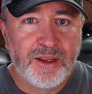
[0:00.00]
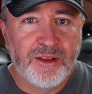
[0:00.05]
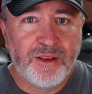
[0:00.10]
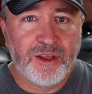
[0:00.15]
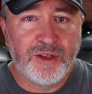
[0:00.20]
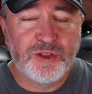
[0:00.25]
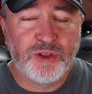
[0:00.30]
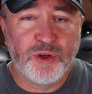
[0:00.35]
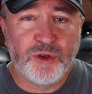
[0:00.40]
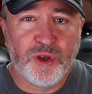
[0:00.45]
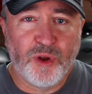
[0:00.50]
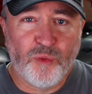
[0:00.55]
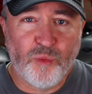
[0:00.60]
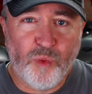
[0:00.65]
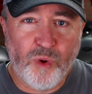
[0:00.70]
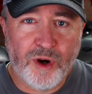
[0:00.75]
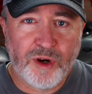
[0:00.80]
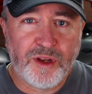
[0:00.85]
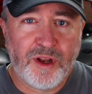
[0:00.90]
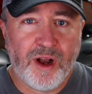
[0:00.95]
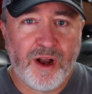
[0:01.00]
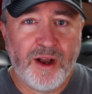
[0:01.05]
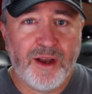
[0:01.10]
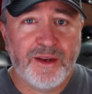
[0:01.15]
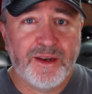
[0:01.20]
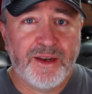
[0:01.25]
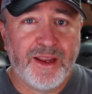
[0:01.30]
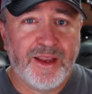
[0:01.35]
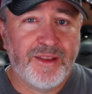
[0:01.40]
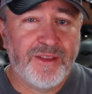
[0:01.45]
that you can work
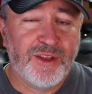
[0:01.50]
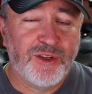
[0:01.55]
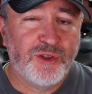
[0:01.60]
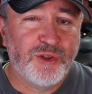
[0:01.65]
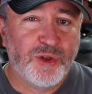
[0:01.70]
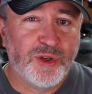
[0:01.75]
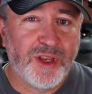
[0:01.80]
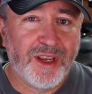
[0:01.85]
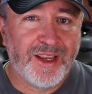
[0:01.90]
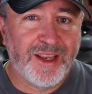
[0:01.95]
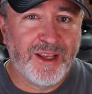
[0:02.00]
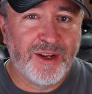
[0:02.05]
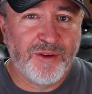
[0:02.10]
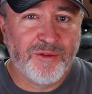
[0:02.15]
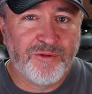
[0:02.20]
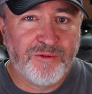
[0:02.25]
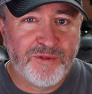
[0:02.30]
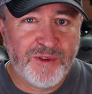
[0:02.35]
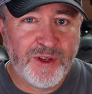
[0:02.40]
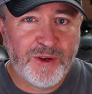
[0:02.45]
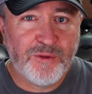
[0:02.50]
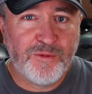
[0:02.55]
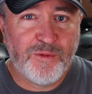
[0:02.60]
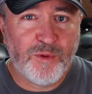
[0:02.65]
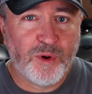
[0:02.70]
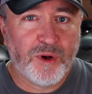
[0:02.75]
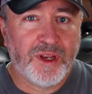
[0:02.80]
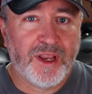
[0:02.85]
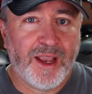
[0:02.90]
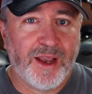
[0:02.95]
on and that you can get a feel
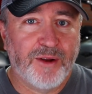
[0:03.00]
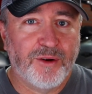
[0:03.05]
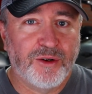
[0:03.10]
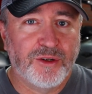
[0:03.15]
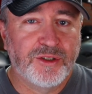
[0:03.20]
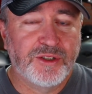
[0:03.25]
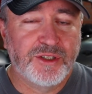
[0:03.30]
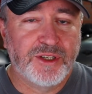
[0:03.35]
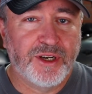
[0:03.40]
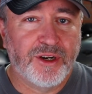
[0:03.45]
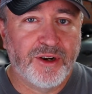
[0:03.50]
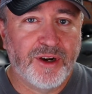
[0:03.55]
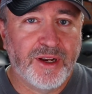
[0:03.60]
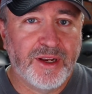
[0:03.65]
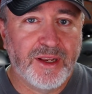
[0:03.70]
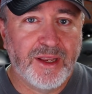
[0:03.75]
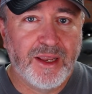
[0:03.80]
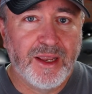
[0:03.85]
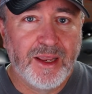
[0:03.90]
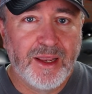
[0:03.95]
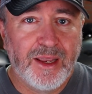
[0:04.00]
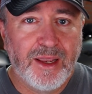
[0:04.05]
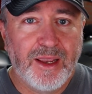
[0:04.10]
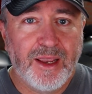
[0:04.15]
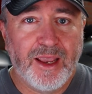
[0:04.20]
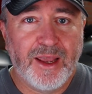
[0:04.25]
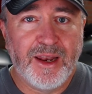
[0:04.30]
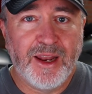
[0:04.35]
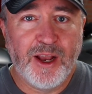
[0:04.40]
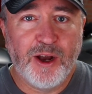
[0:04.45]
for counter-steering
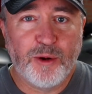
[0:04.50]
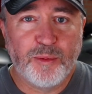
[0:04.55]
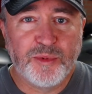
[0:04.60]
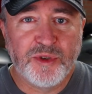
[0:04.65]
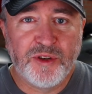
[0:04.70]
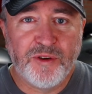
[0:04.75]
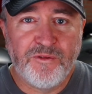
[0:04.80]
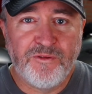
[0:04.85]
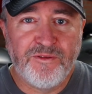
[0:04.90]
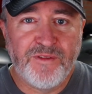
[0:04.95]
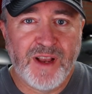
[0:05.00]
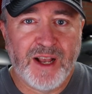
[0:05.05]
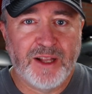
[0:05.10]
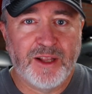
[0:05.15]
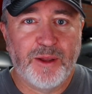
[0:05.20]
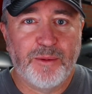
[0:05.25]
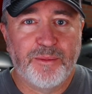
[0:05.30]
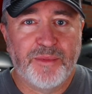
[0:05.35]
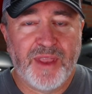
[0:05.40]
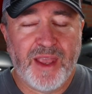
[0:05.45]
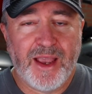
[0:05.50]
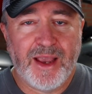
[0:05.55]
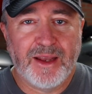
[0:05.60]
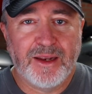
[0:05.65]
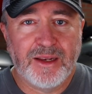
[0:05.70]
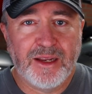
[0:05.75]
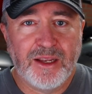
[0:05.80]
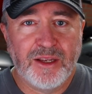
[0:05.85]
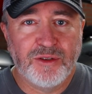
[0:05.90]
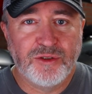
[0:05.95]
and help develop
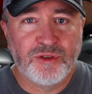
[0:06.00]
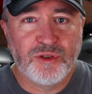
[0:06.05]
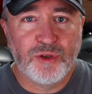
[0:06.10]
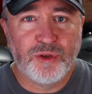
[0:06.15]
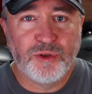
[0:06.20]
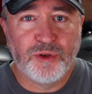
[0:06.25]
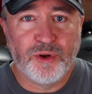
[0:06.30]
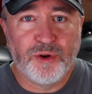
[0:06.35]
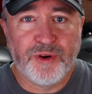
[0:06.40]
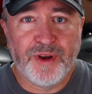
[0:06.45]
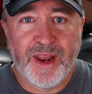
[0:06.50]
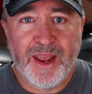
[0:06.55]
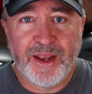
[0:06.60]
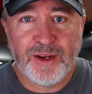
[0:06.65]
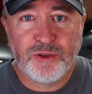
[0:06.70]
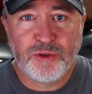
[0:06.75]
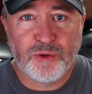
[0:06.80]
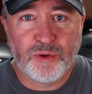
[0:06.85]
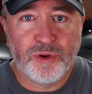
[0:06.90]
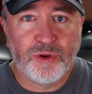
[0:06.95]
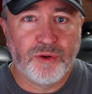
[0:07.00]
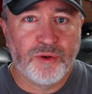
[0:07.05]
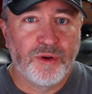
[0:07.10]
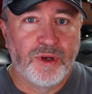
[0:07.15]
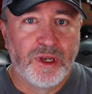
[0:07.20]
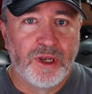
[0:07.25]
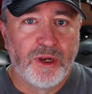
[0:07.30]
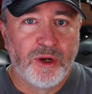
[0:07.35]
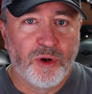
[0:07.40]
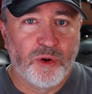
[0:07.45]
that into your
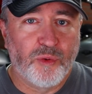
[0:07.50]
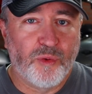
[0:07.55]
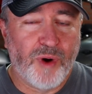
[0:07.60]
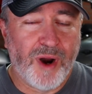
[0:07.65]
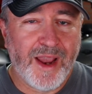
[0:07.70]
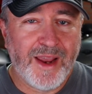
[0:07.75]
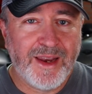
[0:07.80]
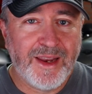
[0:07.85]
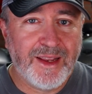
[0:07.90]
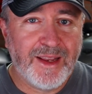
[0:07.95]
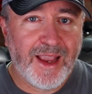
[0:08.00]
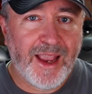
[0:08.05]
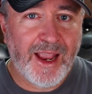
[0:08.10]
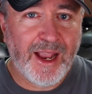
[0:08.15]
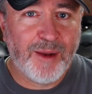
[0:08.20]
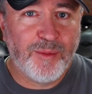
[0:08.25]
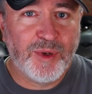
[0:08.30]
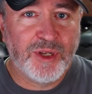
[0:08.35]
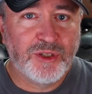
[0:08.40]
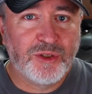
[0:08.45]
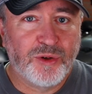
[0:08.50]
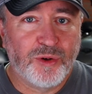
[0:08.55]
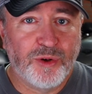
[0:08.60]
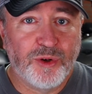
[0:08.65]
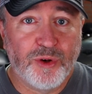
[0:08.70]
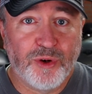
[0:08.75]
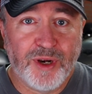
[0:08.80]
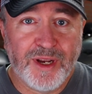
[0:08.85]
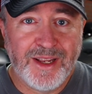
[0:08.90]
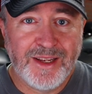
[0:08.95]
natural riding habits or
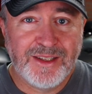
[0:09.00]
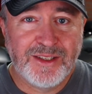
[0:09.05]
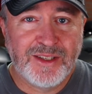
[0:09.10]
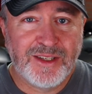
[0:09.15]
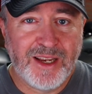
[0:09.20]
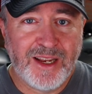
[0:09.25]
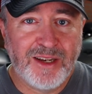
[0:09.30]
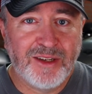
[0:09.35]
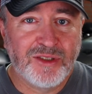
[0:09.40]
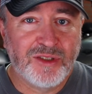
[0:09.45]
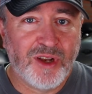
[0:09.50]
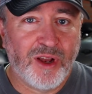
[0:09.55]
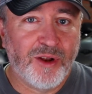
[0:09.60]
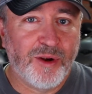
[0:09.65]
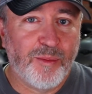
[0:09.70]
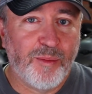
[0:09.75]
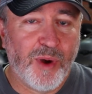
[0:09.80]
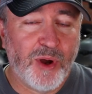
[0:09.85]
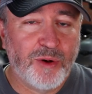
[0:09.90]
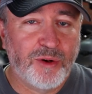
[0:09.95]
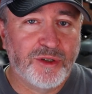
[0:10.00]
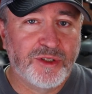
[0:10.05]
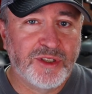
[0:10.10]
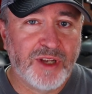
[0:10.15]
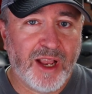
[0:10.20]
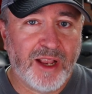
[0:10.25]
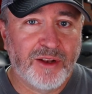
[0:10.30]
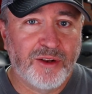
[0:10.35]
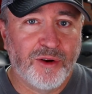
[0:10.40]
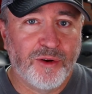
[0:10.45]
your instincts on a
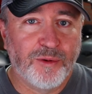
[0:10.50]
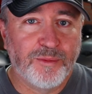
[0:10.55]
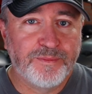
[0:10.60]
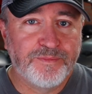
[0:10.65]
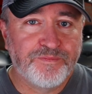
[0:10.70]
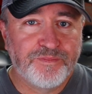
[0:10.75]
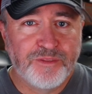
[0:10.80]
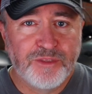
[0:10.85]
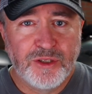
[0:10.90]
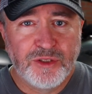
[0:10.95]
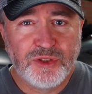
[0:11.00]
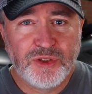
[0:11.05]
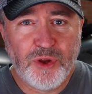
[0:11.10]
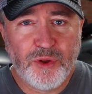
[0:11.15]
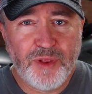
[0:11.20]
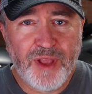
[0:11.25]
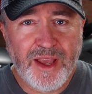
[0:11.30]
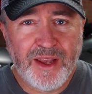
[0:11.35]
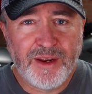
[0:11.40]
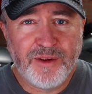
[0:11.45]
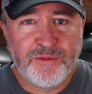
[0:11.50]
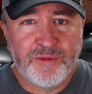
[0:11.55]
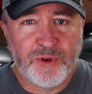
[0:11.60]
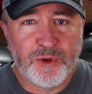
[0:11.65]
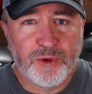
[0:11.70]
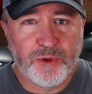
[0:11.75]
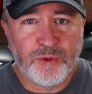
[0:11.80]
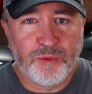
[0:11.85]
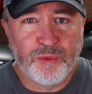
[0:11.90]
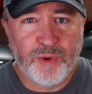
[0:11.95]
motorcycle, so that if
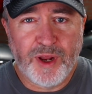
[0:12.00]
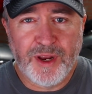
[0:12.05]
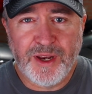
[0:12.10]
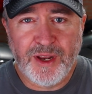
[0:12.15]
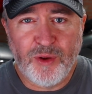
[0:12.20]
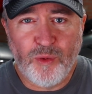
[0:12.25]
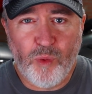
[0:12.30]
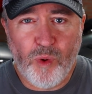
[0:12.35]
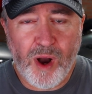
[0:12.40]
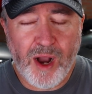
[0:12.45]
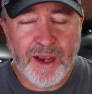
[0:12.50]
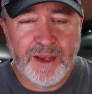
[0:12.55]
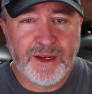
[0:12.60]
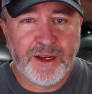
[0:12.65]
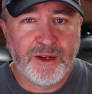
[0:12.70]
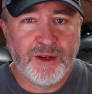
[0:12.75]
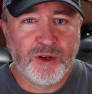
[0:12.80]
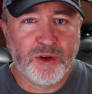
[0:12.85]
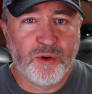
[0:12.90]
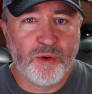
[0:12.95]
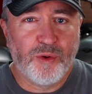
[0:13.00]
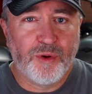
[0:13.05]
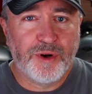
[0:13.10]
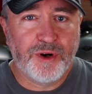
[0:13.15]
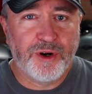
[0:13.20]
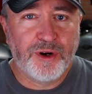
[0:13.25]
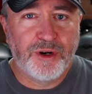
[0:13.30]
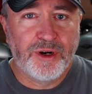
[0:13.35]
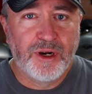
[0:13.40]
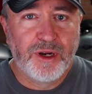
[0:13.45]
you're running wide in a
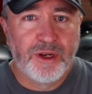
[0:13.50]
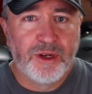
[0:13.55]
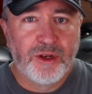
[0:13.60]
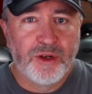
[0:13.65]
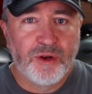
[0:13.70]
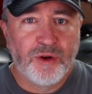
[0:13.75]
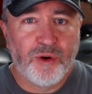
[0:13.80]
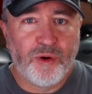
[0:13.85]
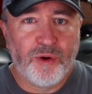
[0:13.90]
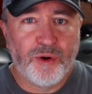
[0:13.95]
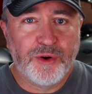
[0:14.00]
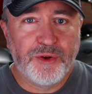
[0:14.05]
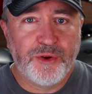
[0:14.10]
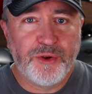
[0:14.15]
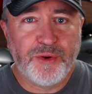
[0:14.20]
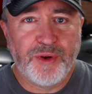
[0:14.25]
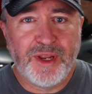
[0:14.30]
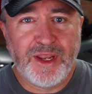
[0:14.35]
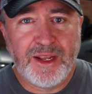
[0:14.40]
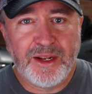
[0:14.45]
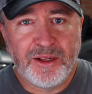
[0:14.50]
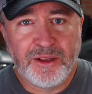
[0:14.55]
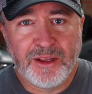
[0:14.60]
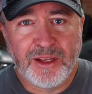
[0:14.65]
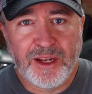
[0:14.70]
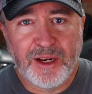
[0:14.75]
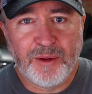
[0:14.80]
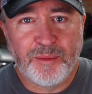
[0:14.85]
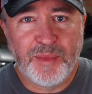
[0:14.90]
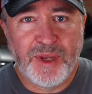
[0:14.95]
corner, or you need a
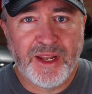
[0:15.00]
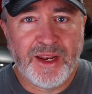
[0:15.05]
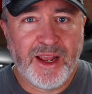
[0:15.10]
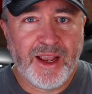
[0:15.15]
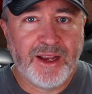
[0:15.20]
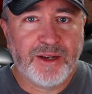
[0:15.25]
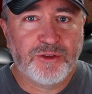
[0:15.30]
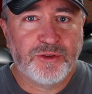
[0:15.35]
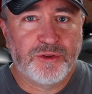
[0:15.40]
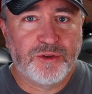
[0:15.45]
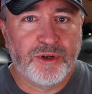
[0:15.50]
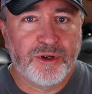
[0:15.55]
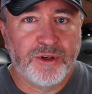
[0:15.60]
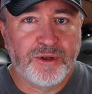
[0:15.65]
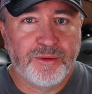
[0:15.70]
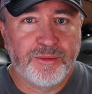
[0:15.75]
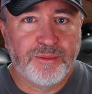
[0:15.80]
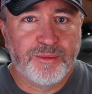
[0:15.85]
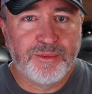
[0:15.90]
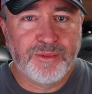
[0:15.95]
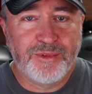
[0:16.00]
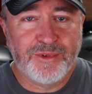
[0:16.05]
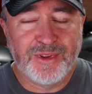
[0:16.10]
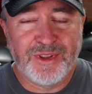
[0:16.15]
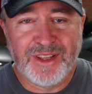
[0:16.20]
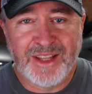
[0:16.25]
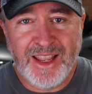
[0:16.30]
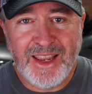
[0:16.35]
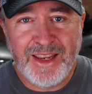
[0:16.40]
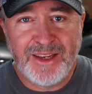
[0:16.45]
little bit extra
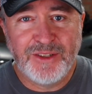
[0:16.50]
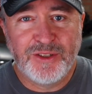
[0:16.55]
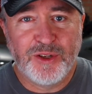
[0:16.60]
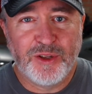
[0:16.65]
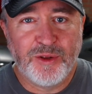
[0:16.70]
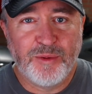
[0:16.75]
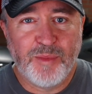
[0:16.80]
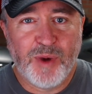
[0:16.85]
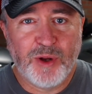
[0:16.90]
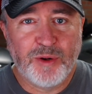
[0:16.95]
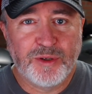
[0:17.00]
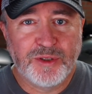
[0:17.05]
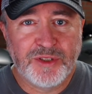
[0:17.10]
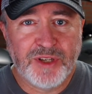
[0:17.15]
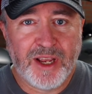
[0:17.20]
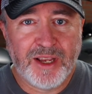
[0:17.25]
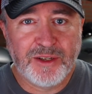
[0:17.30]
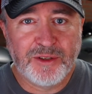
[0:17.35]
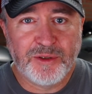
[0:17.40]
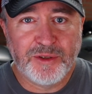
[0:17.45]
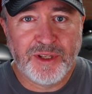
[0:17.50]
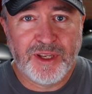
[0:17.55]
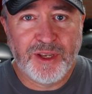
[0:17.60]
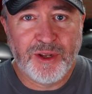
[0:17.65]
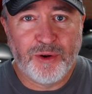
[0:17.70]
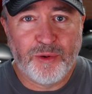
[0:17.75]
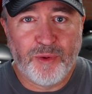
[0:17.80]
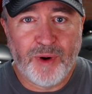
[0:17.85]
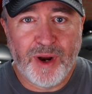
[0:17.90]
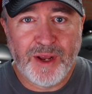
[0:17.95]
lean to the motorcycle to
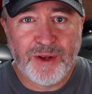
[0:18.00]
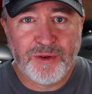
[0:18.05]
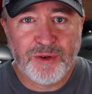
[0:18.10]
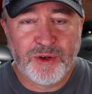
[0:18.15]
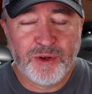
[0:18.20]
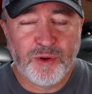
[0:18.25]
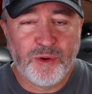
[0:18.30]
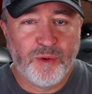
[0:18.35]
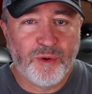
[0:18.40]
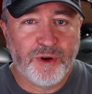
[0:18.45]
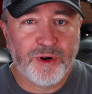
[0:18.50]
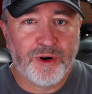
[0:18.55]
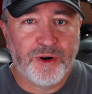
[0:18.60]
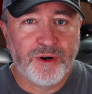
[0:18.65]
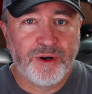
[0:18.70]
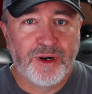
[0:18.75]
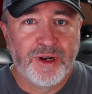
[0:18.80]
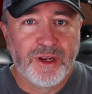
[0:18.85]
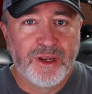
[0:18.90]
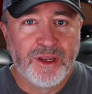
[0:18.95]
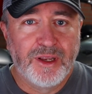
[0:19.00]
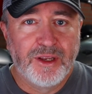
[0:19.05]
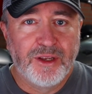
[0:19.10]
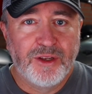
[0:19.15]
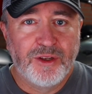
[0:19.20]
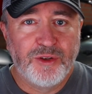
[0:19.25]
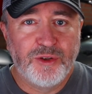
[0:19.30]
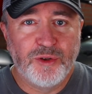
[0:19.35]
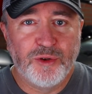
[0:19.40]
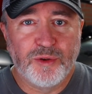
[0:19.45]
get around a corner,
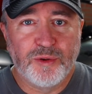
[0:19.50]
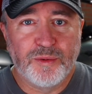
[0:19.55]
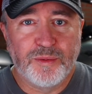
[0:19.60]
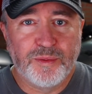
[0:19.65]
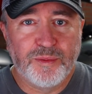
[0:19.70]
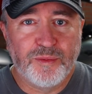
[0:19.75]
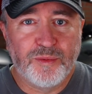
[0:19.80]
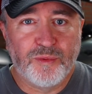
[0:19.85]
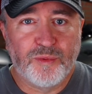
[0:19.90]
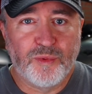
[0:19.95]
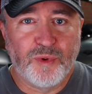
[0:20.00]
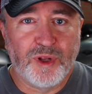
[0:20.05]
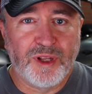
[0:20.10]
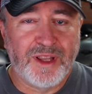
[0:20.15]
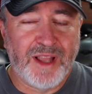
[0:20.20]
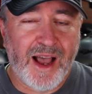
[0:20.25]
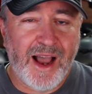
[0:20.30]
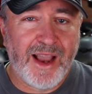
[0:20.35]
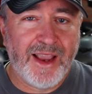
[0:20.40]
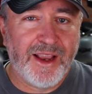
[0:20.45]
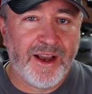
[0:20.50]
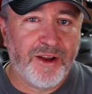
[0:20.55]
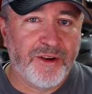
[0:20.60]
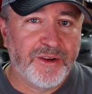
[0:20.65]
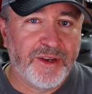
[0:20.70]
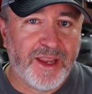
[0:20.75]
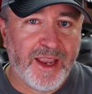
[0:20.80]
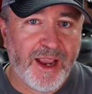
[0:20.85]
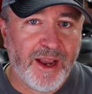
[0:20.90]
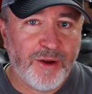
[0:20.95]
you'll rely
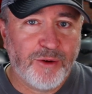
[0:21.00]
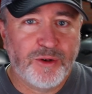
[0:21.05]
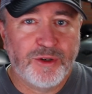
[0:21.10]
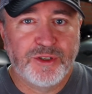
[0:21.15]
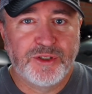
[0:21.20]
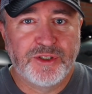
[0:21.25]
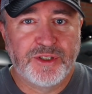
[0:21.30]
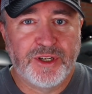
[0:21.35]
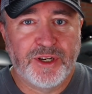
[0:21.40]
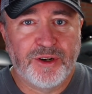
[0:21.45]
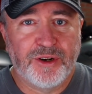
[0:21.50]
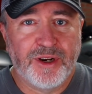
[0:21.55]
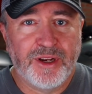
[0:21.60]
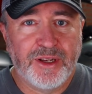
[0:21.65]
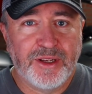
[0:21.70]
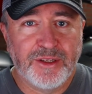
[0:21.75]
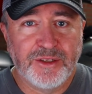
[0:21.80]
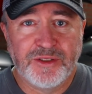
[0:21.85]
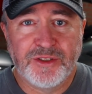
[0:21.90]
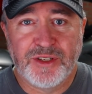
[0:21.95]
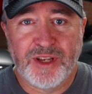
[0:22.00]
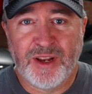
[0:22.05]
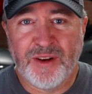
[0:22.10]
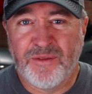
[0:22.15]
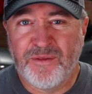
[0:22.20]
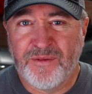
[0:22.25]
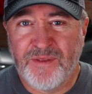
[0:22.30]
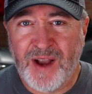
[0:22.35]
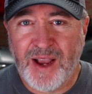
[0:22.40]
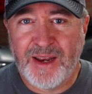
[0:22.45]
on counter-steering instead
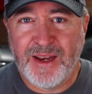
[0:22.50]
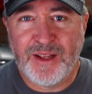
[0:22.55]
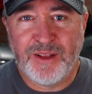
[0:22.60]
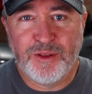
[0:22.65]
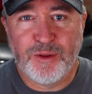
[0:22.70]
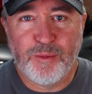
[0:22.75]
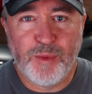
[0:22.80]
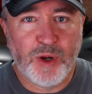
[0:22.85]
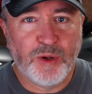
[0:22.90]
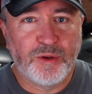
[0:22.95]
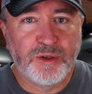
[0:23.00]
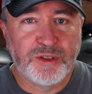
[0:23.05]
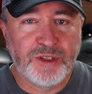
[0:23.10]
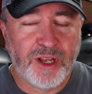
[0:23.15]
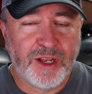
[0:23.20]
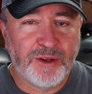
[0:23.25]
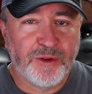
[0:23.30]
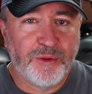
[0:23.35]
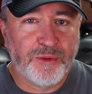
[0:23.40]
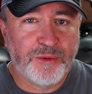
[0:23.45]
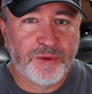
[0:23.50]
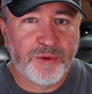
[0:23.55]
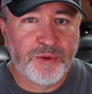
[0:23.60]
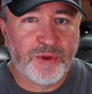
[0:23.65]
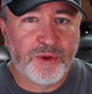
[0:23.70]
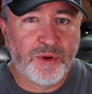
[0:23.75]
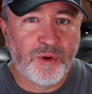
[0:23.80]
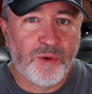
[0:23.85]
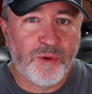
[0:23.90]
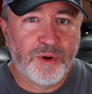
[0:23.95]
of fighting the motorcycle through
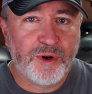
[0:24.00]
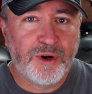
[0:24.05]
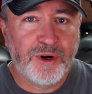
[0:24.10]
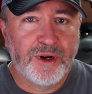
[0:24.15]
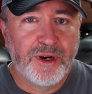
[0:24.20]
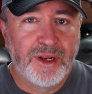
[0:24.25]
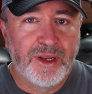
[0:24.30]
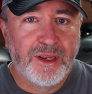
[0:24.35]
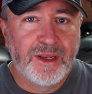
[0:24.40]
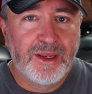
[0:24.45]
the corner.